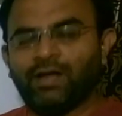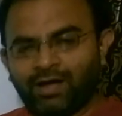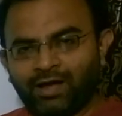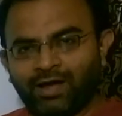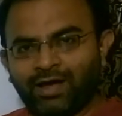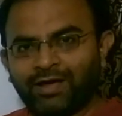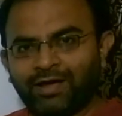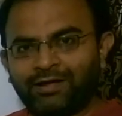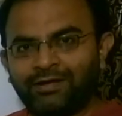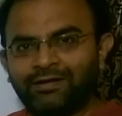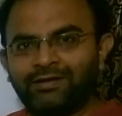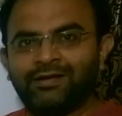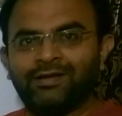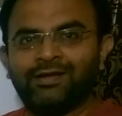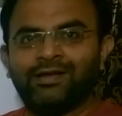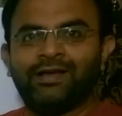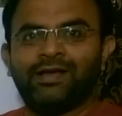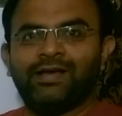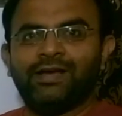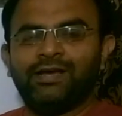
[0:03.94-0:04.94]
Hi,
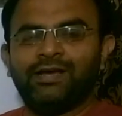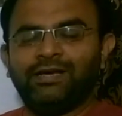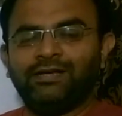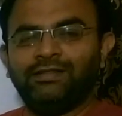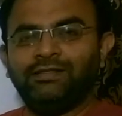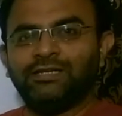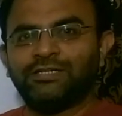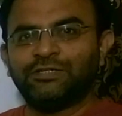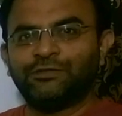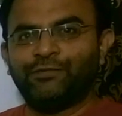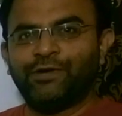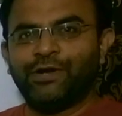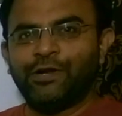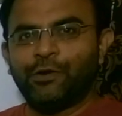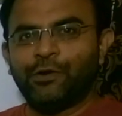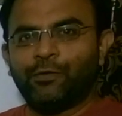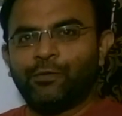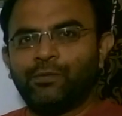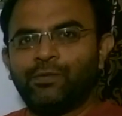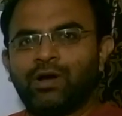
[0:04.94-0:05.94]
in this
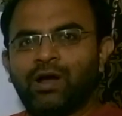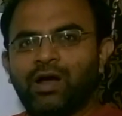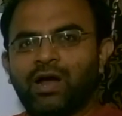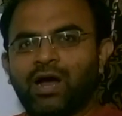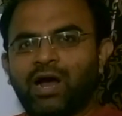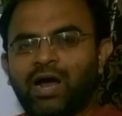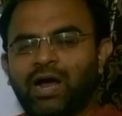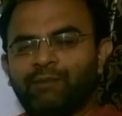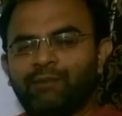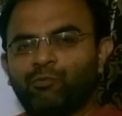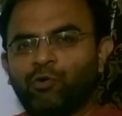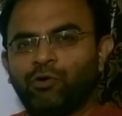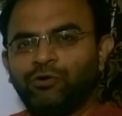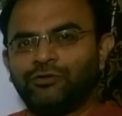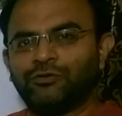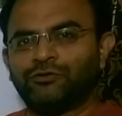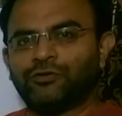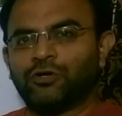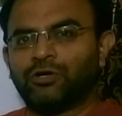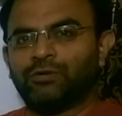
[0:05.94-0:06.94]
video, I am going
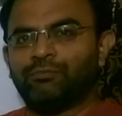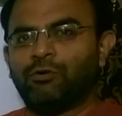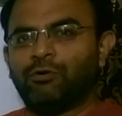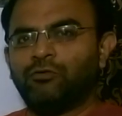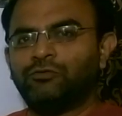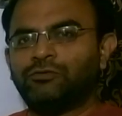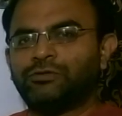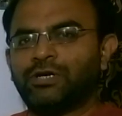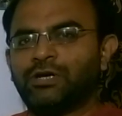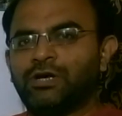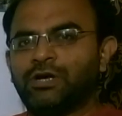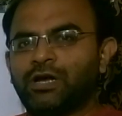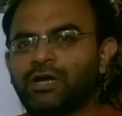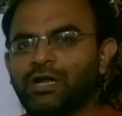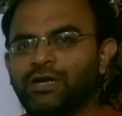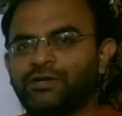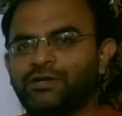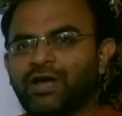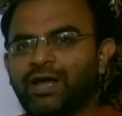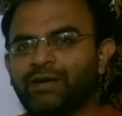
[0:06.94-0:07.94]
to talk about
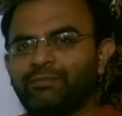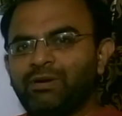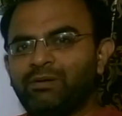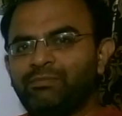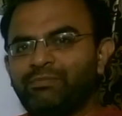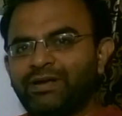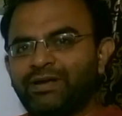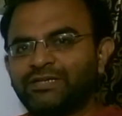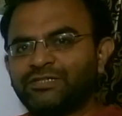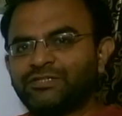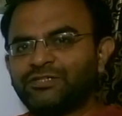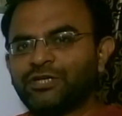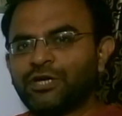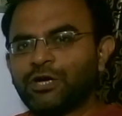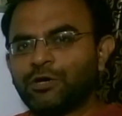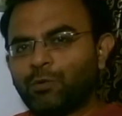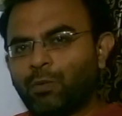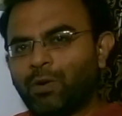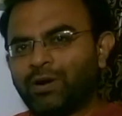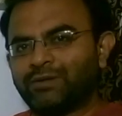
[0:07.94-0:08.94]
diamond-based
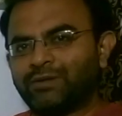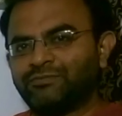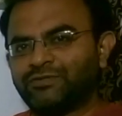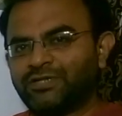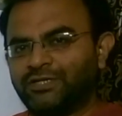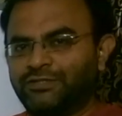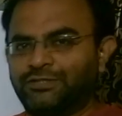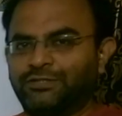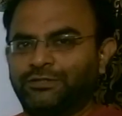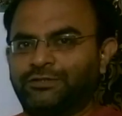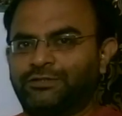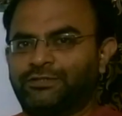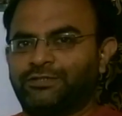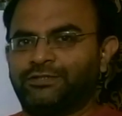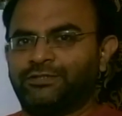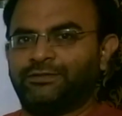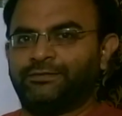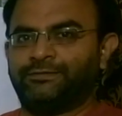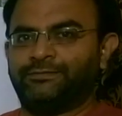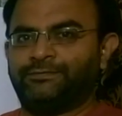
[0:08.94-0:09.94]
quantum sensors.